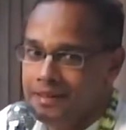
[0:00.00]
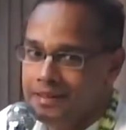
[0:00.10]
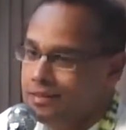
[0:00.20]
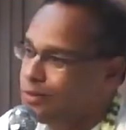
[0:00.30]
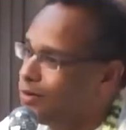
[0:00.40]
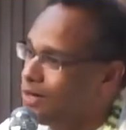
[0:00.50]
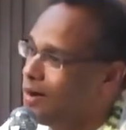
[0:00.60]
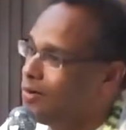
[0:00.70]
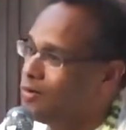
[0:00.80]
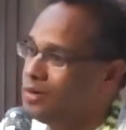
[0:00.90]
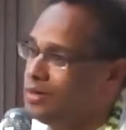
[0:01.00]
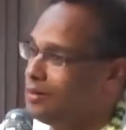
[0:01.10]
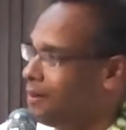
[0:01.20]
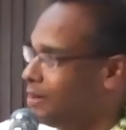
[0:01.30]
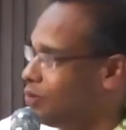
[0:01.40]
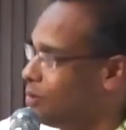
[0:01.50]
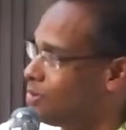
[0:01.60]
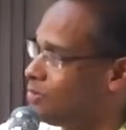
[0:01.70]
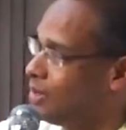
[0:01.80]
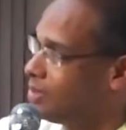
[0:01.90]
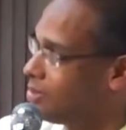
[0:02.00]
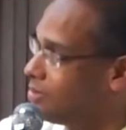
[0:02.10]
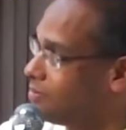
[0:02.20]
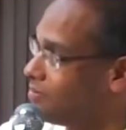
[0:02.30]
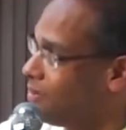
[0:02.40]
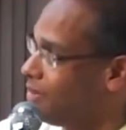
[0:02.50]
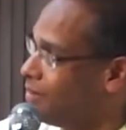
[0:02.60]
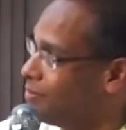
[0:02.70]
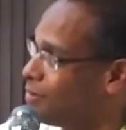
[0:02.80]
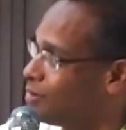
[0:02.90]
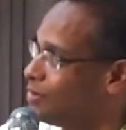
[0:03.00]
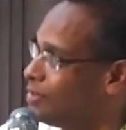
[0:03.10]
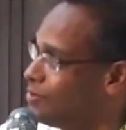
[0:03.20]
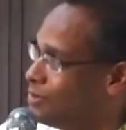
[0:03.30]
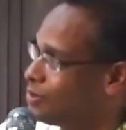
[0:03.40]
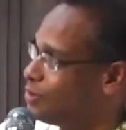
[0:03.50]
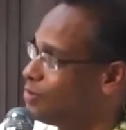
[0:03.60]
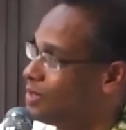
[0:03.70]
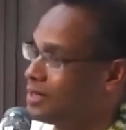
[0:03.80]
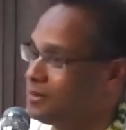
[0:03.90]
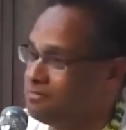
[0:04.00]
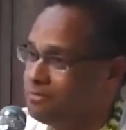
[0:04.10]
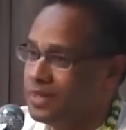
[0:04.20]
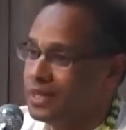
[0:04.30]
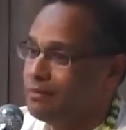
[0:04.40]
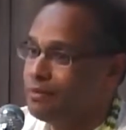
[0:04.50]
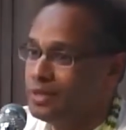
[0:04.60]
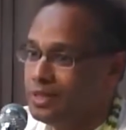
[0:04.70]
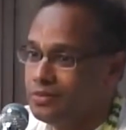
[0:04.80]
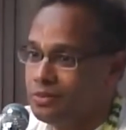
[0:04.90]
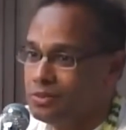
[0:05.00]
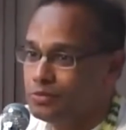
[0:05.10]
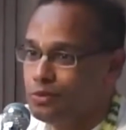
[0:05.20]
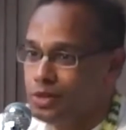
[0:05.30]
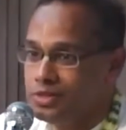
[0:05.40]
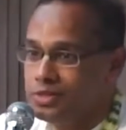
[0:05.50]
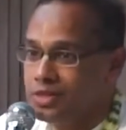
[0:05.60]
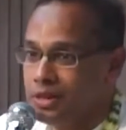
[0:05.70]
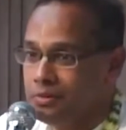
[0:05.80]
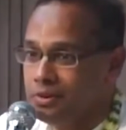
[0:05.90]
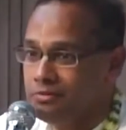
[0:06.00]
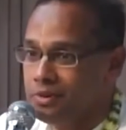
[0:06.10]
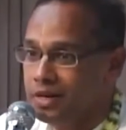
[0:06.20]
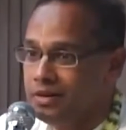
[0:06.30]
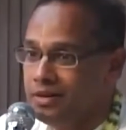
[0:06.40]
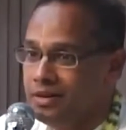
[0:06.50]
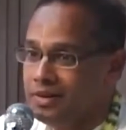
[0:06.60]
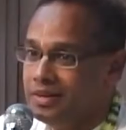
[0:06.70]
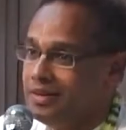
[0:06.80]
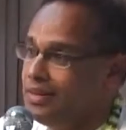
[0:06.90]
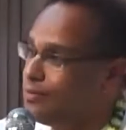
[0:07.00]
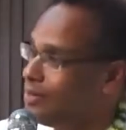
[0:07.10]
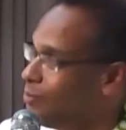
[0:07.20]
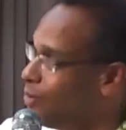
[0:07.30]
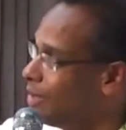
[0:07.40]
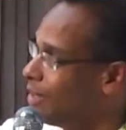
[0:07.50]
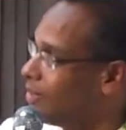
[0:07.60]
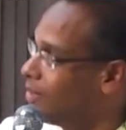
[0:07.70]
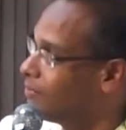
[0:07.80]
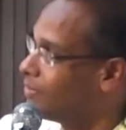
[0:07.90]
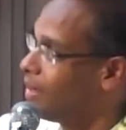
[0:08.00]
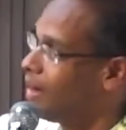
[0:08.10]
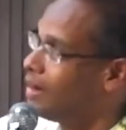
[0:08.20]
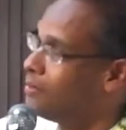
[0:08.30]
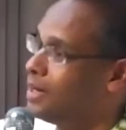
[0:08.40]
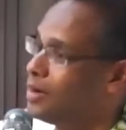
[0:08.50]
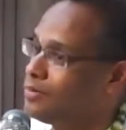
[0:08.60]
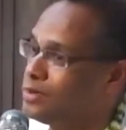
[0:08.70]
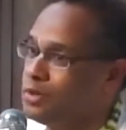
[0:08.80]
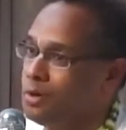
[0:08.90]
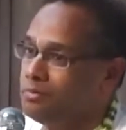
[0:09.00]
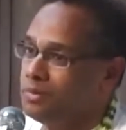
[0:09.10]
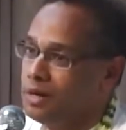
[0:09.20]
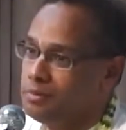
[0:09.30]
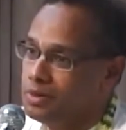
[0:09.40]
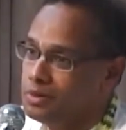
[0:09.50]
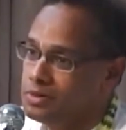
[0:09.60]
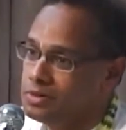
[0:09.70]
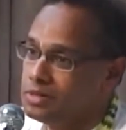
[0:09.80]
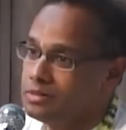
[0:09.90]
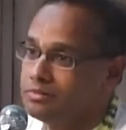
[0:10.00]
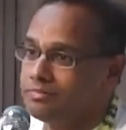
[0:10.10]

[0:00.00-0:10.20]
He thought, now my job is finished. Because this Vishnu will come, take everything from this foolish disciple of mine, leave him with nothing, I'll be out of a job, I'll be on the street.